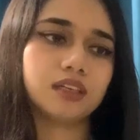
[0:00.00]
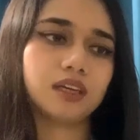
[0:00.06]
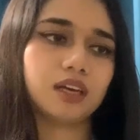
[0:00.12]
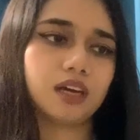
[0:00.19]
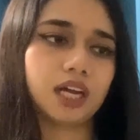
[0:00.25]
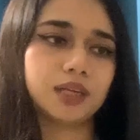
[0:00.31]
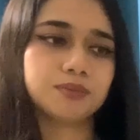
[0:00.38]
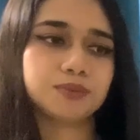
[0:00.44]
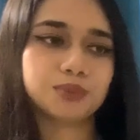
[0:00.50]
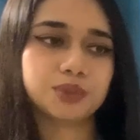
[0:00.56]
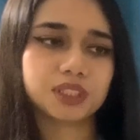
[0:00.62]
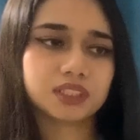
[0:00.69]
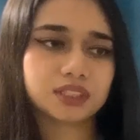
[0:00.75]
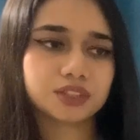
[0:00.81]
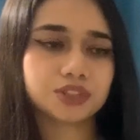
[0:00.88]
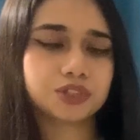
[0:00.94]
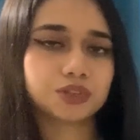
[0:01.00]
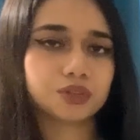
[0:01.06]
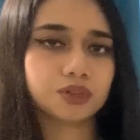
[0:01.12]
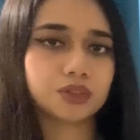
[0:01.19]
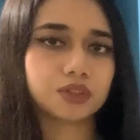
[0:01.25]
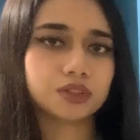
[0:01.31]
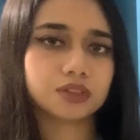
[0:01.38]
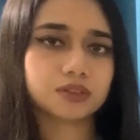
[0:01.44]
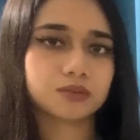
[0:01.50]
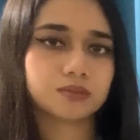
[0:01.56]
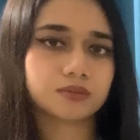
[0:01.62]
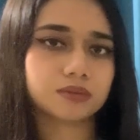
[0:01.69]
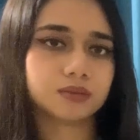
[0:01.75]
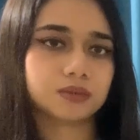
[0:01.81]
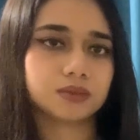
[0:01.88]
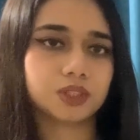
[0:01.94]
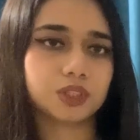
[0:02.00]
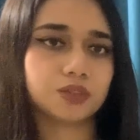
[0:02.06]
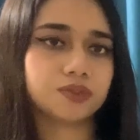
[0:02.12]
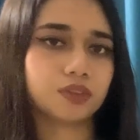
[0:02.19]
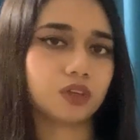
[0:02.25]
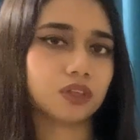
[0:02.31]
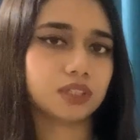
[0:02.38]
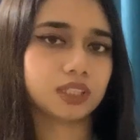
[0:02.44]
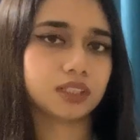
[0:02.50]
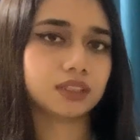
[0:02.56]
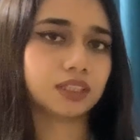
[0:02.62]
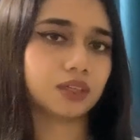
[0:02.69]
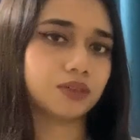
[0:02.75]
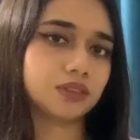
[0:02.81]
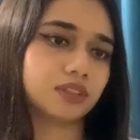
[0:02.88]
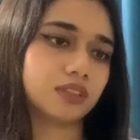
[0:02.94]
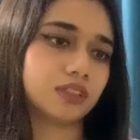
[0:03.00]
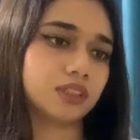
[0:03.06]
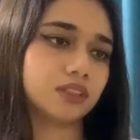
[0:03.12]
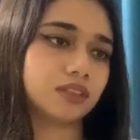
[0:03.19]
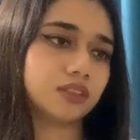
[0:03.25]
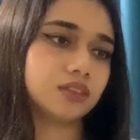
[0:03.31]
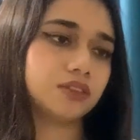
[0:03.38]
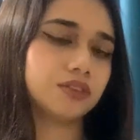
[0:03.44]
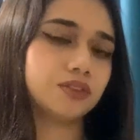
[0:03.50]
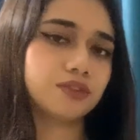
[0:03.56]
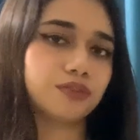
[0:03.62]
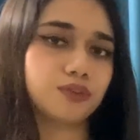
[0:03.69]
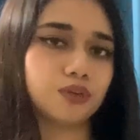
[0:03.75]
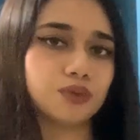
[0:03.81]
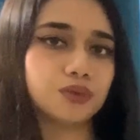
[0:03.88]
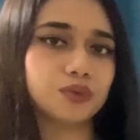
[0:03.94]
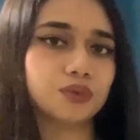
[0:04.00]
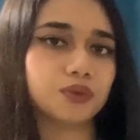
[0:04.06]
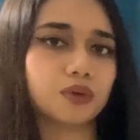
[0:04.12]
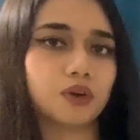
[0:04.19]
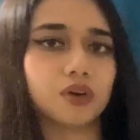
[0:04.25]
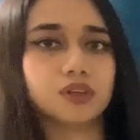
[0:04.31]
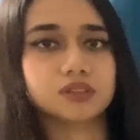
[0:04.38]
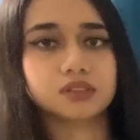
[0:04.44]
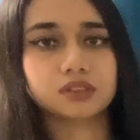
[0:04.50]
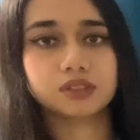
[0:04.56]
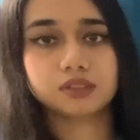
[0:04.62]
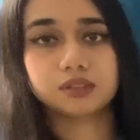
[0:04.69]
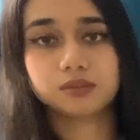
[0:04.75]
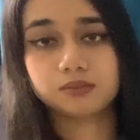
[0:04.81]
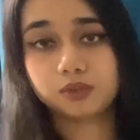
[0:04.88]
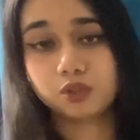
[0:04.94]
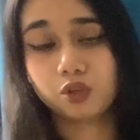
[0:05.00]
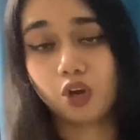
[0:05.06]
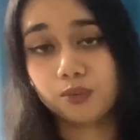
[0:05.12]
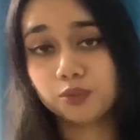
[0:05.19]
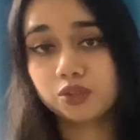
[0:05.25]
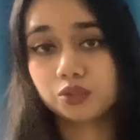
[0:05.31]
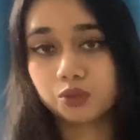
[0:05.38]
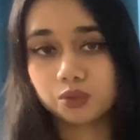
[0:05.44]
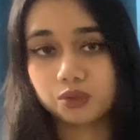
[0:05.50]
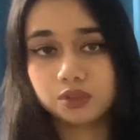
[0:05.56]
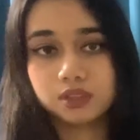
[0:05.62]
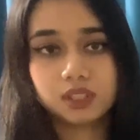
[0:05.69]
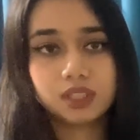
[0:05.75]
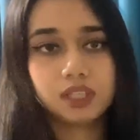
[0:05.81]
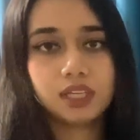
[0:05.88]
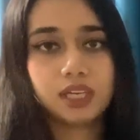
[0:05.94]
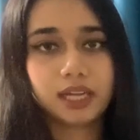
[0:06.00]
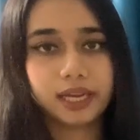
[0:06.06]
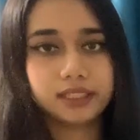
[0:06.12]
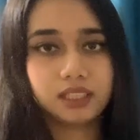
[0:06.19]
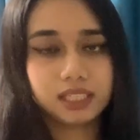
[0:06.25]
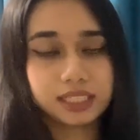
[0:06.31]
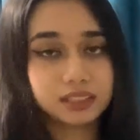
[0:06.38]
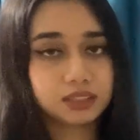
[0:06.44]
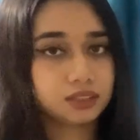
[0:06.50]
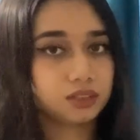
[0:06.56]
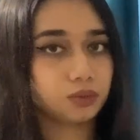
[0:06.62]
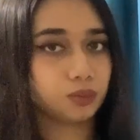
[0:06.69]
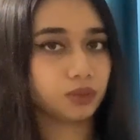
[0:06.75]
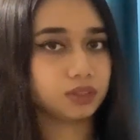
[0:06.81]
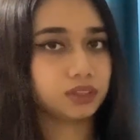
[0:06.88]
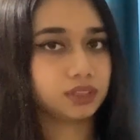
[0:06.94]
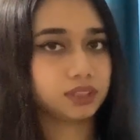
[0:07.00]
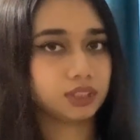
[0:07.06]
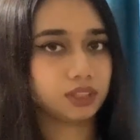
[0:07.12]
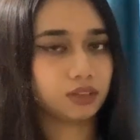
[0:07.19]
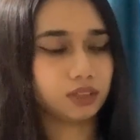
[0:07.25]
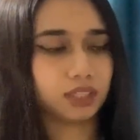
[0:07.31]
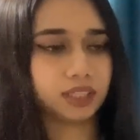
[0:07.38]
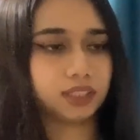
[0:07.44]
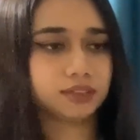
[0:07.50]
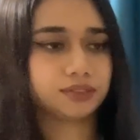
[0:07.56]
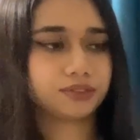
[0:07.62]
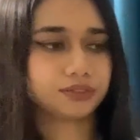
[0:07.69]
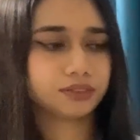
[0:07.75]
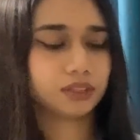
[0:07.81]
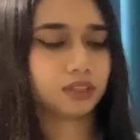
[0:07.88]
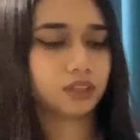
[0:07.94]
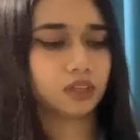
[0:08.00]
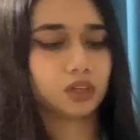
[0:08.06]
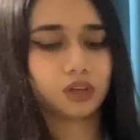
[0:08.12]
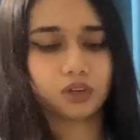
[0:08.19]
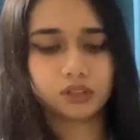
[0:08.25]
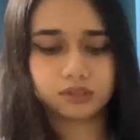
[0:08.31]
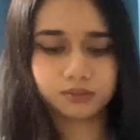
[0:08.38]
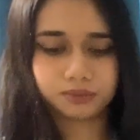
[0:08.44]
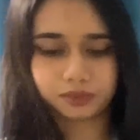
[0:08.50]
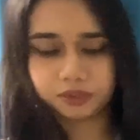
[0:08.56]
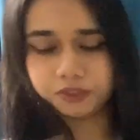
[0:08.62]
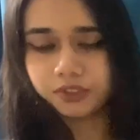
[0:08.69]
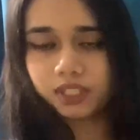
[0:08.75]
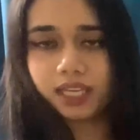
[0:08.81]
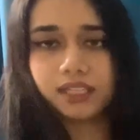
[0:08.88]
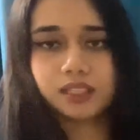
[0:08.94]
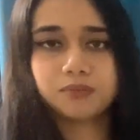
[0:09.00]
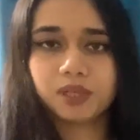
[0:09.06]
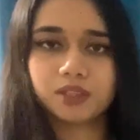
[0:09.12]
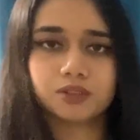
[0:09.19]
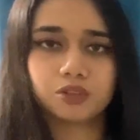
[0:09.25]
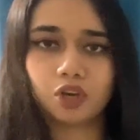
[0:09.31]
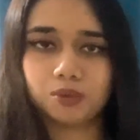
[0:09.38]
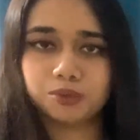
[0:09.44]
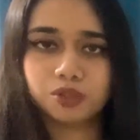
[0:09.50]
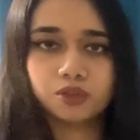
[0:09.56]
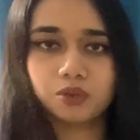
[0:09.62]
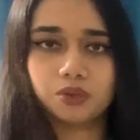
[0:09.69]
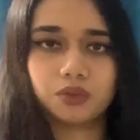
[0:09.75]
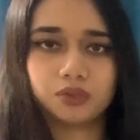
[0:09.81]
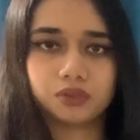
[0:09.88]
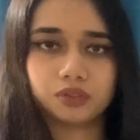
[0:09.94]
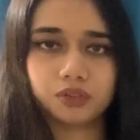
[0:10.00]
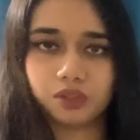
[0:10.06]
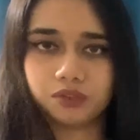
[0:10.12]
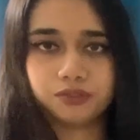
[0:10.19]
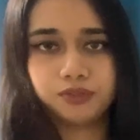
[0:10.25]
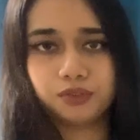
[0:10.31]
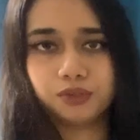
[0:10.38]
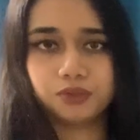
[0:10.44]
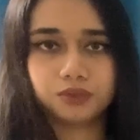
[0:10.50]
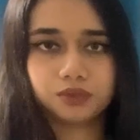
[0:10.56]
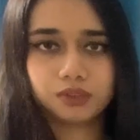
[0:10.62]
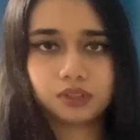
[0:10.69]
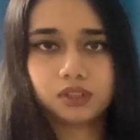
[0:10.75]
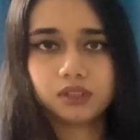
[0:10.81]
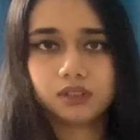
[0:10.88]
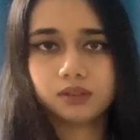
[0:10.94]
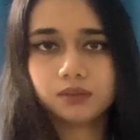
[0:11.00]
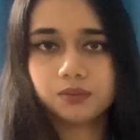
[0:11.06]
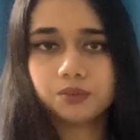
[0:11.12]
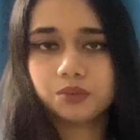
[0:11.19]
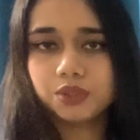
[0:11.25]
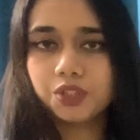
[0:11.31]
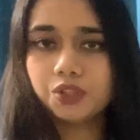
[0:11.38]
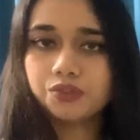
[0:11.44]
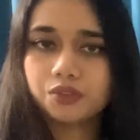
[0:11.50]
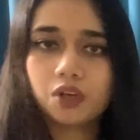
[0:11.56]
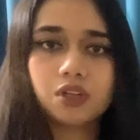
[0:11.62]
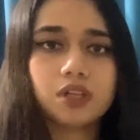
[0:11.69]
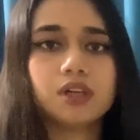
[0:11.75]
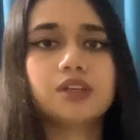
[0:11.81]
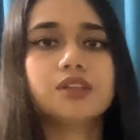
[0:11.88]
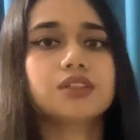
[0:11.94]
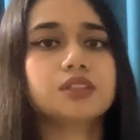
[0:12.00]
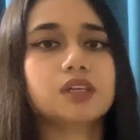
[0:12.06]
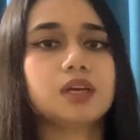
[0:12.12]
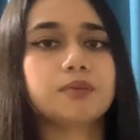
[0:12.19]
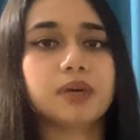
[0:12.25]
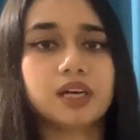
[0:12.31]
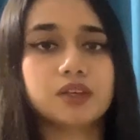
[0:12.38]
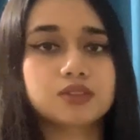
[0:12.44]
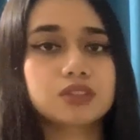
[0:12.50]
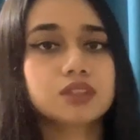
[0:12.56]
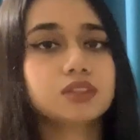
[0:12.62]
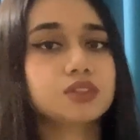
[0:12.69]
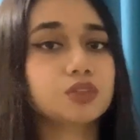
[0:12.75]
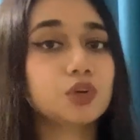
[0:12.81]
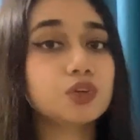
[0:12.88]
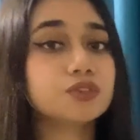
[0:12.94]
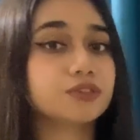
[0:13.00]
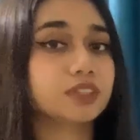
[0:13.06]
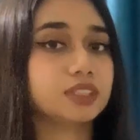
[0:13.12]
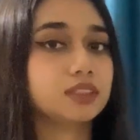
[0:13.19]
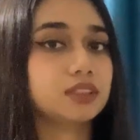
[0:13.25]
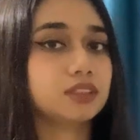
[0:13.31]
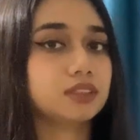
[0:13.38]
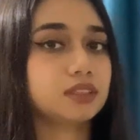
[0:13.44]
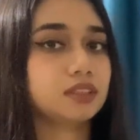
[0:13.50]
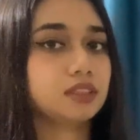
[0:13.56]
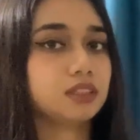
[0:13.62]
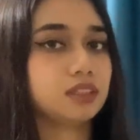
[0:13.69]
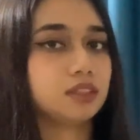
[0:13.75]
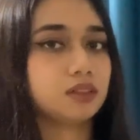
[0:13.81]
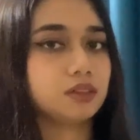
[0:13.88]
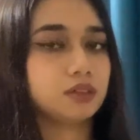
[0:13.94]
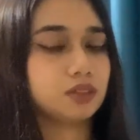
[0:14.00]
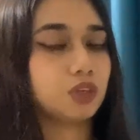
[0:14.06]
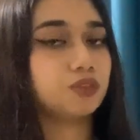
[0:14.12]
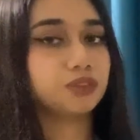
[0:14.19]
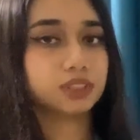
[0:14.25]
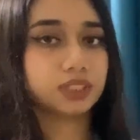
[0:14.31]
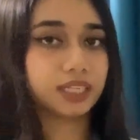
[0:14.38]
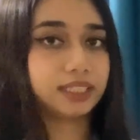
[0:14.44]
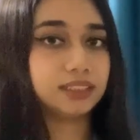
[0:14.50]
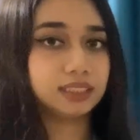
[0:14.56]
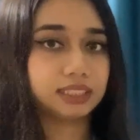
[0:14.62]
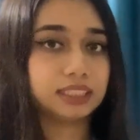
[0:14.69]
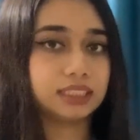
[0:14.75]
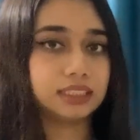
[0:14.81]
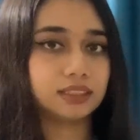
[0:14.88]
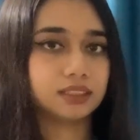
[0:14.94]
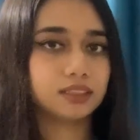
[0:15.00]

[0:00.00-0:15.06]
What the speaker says: I'm pretty sure you've all encountered flu or common cold at least once in your life, or forget about common cold or flu. You've all heard about COVID-19,